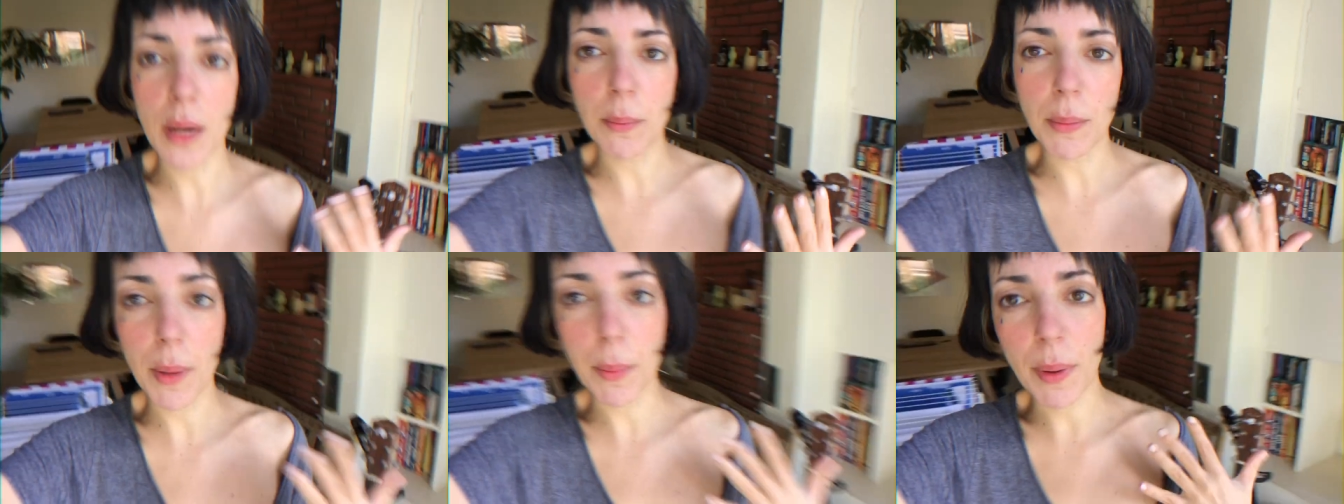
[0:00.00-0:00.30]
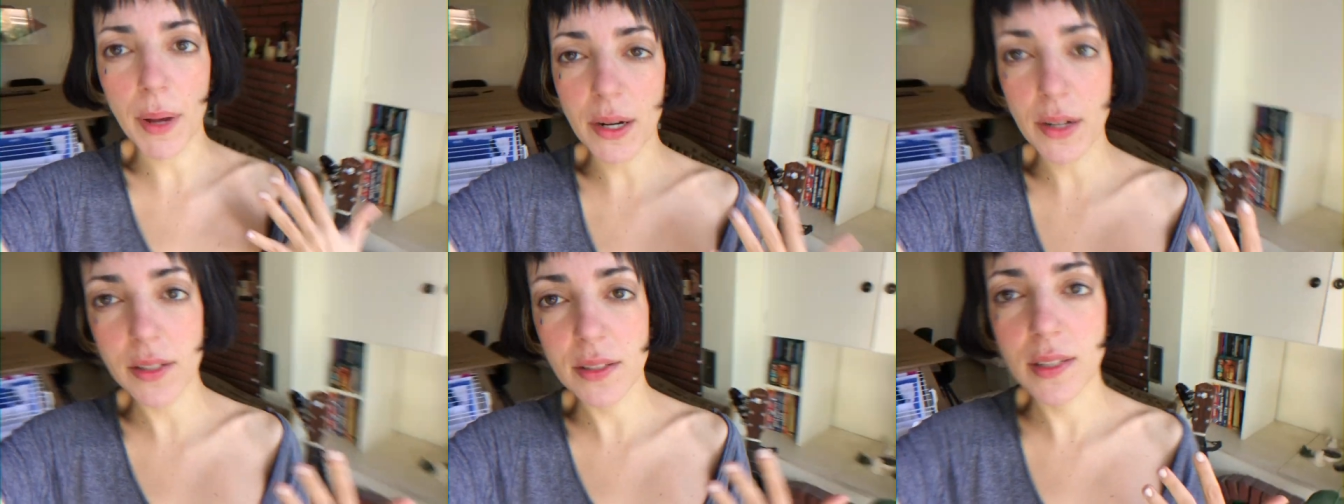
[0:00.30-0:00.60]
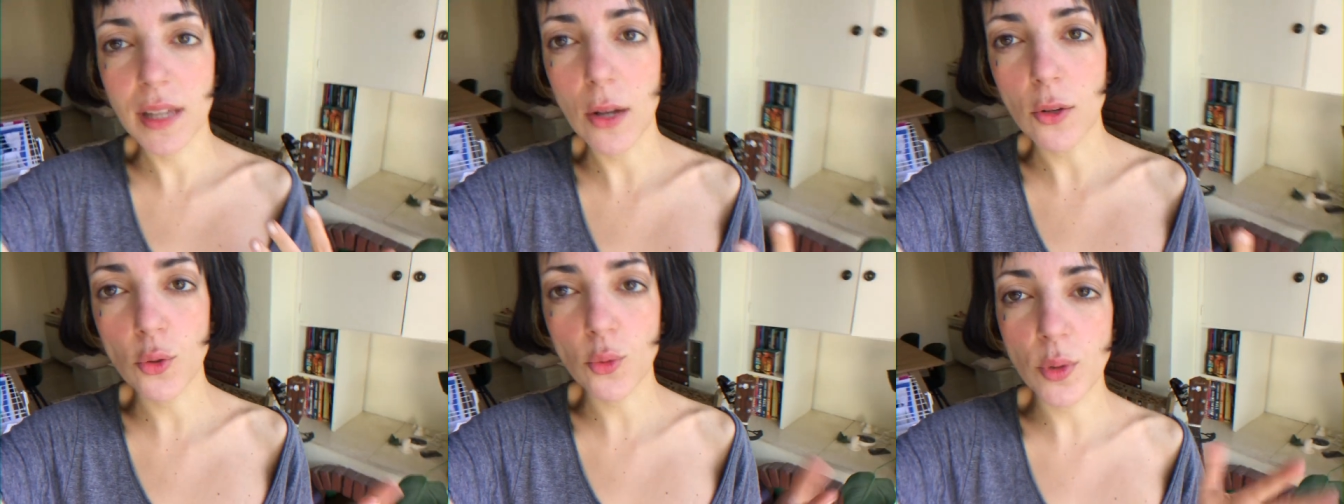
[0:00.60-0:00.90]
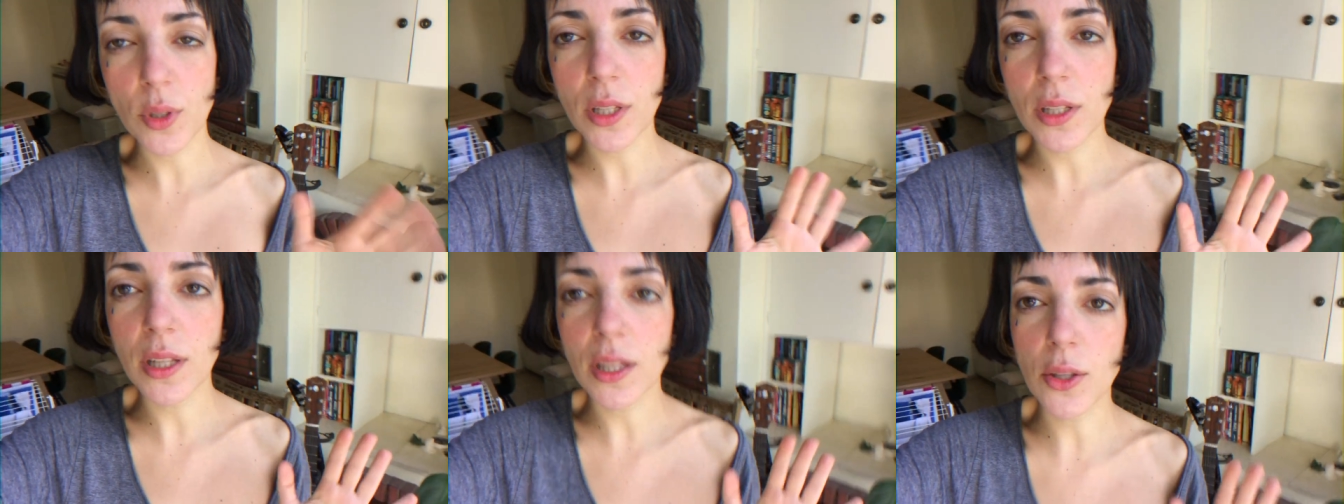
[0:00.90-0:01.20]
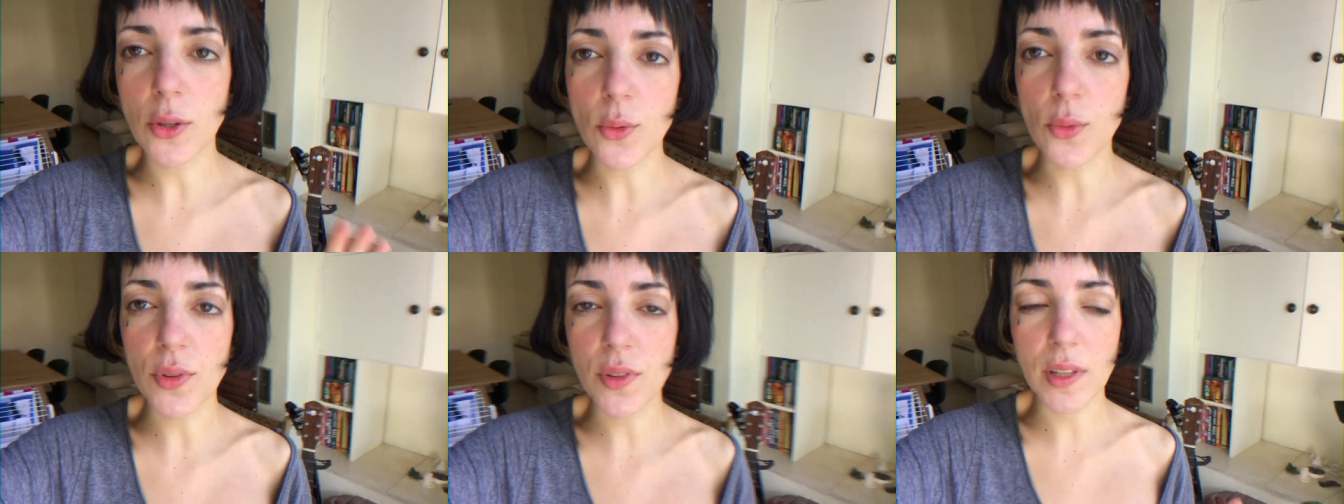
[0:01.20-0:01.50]
in my parents' house we
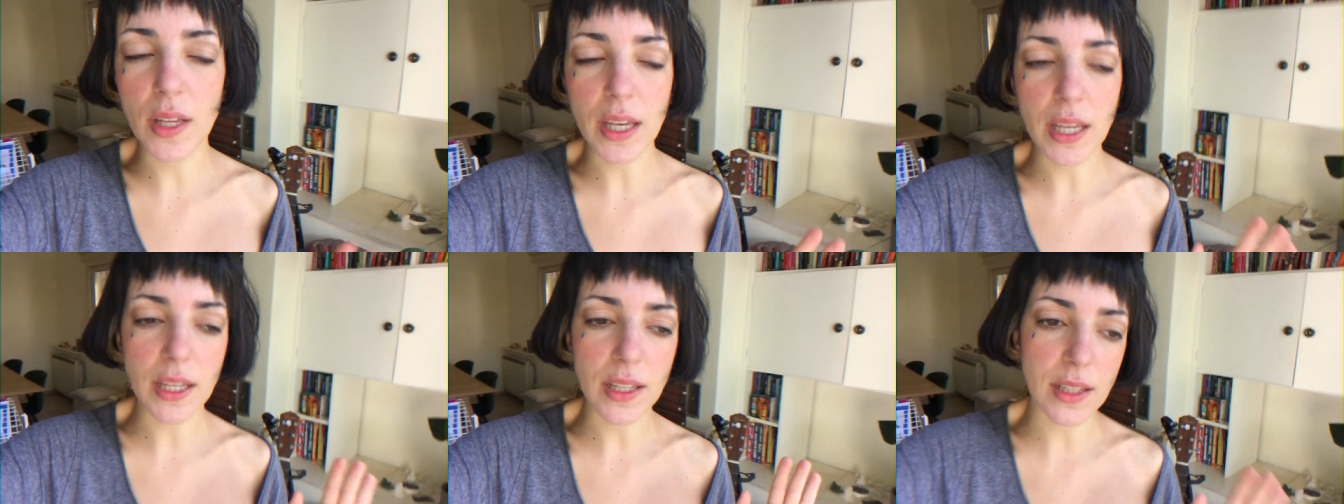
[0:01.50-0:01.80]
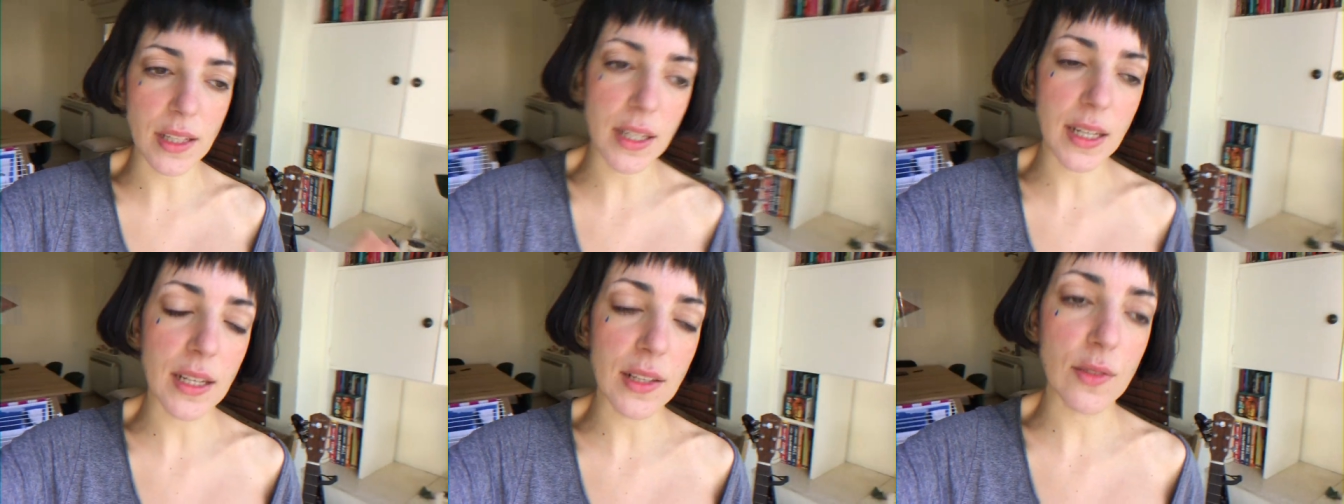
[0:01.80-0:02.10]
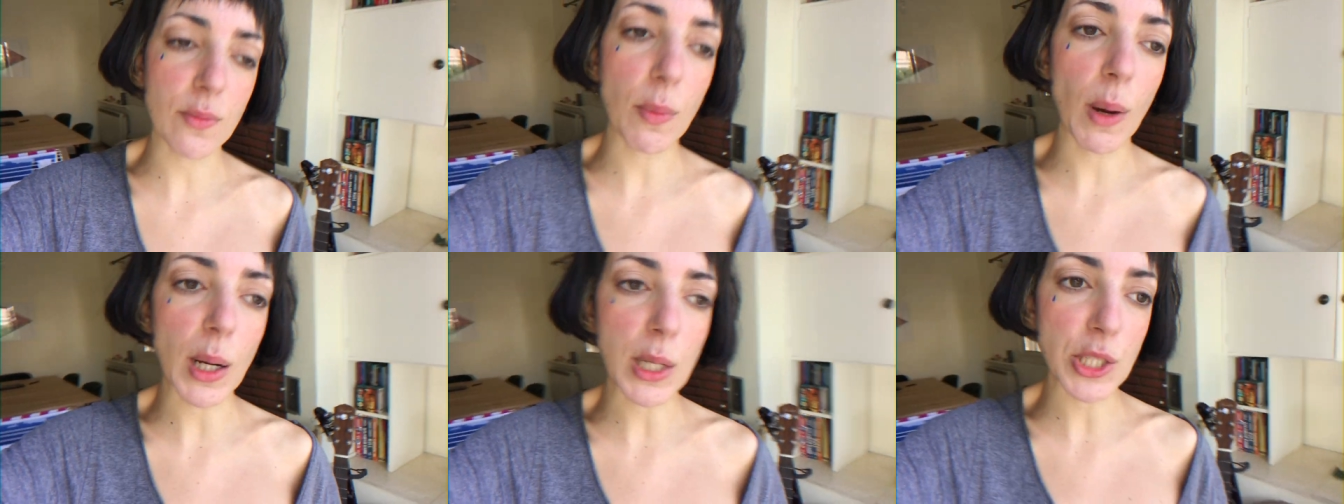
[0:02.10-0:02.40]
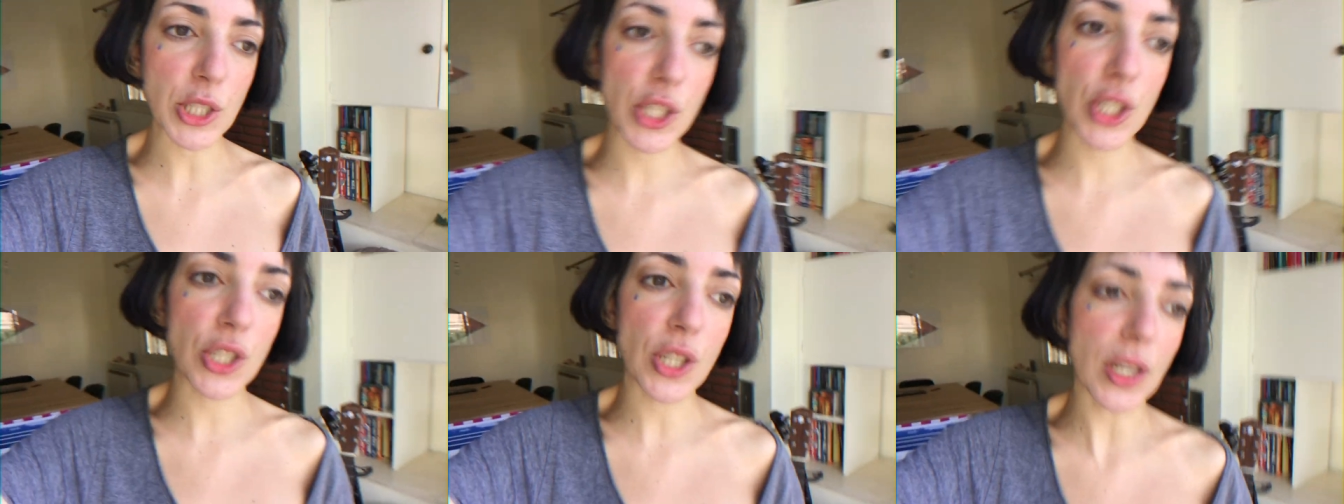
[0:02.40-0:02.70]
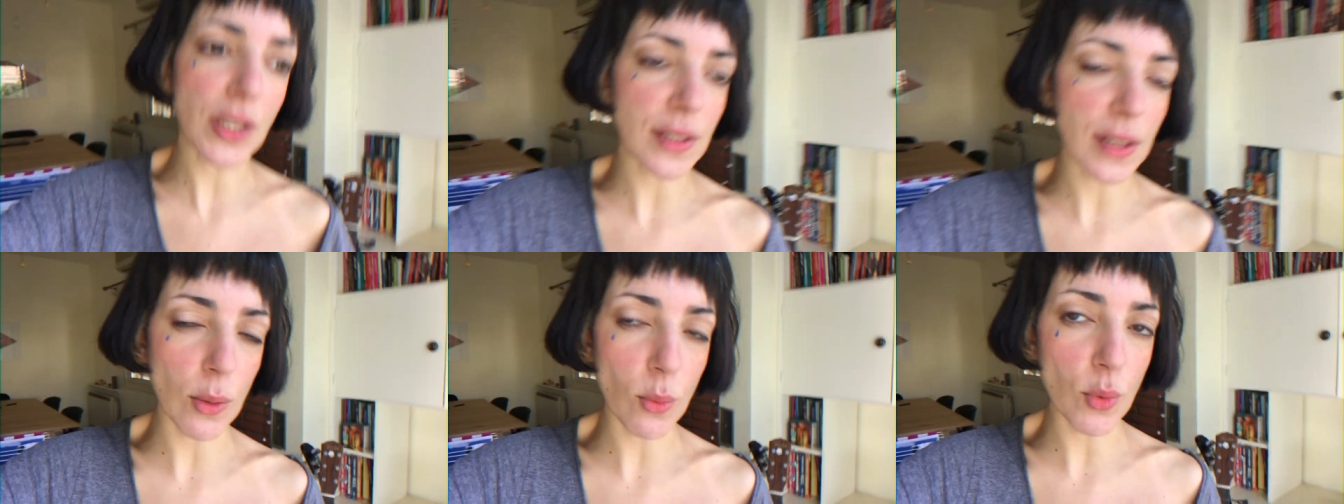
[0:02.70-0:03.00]
didn't use the heating as much
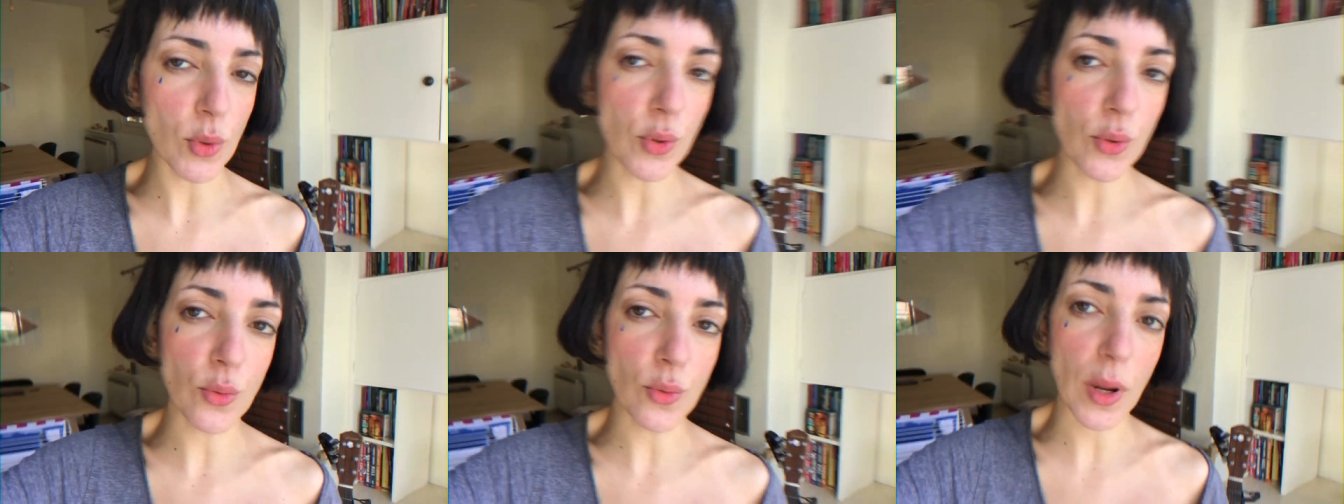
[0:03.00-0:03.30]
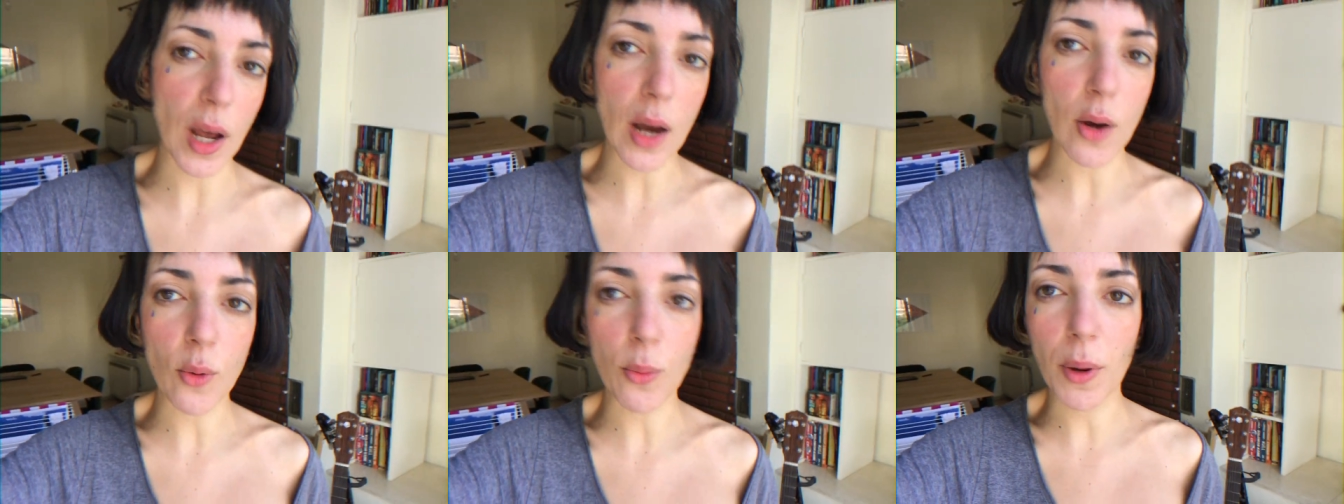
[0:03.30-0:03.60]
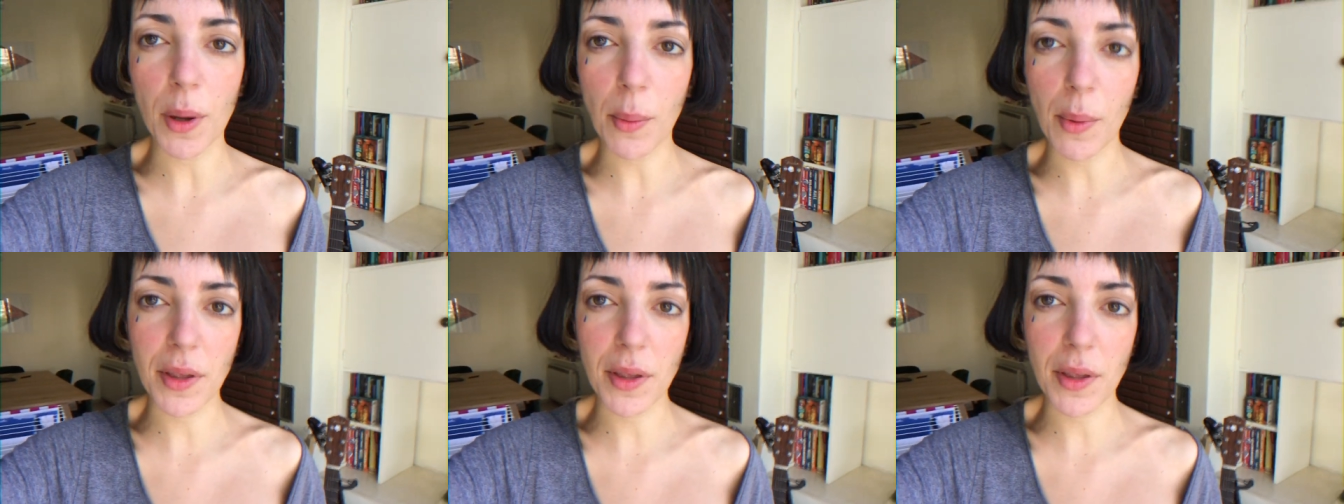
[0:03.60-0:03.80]
as I would do now by